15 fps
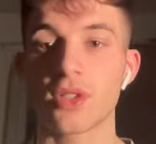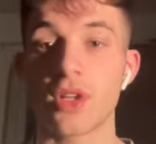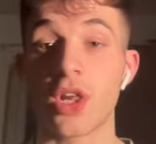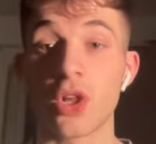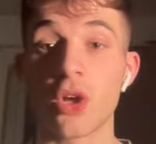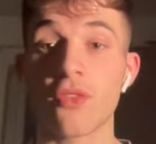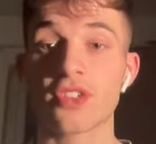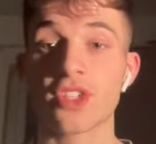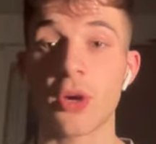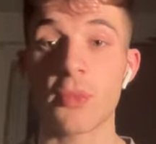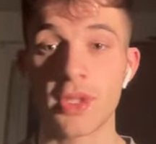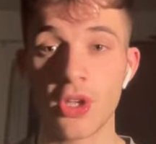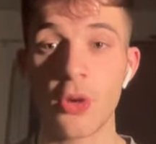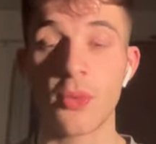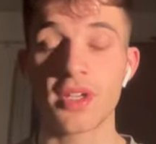A lot of the time we
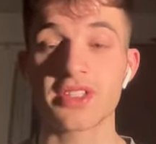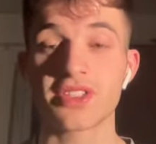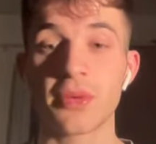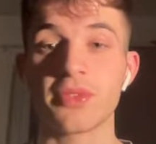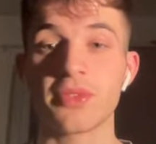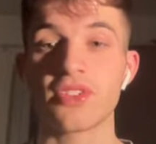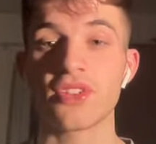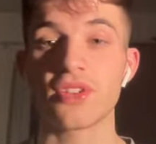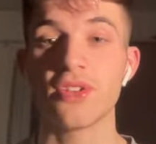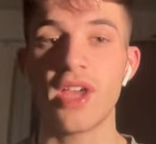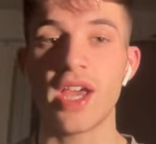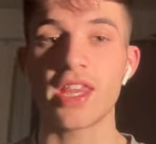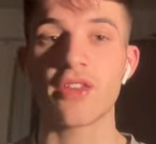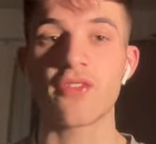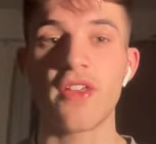know what he's going to do,
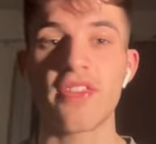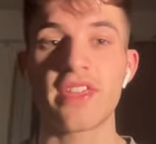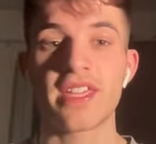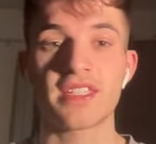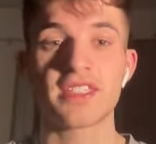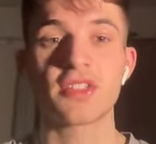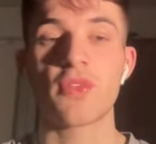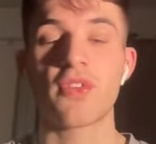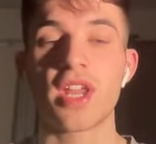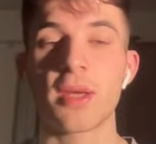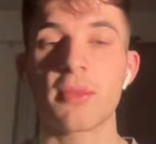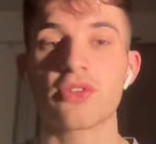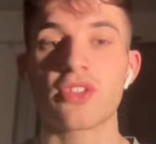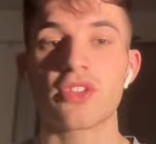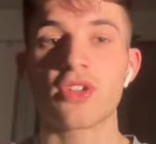and the fact that he's still been
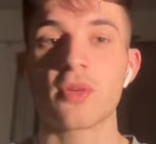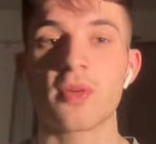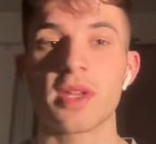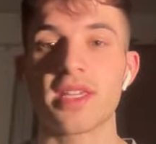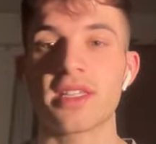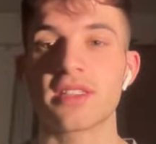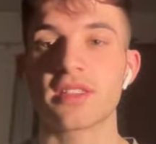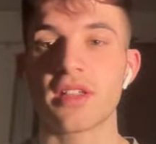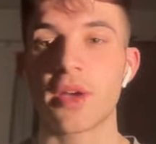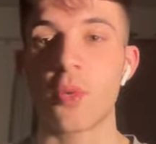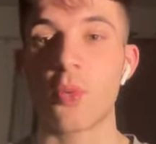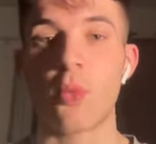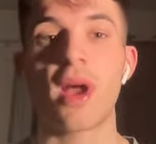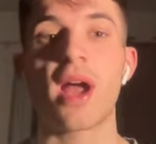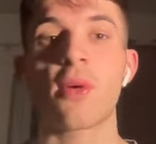able to do it is
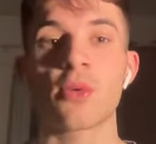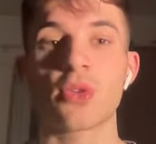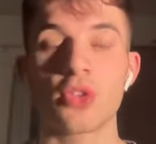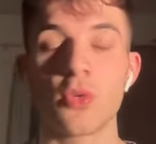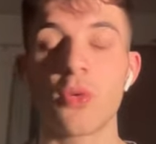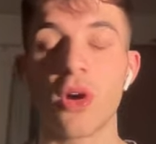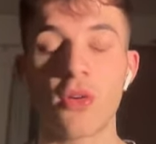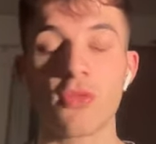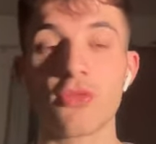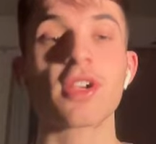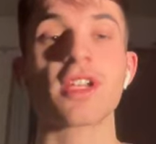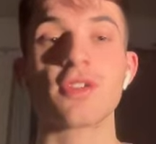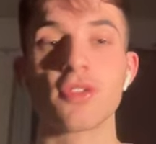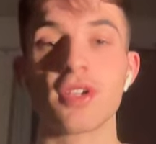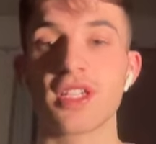like, wow, you are
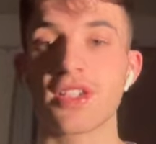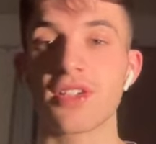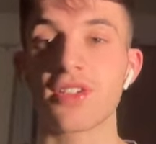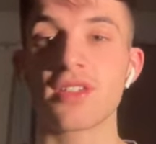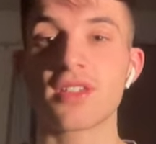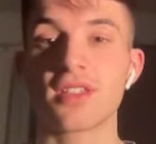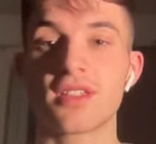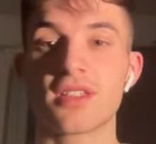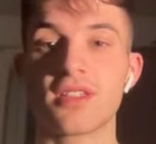really, really good.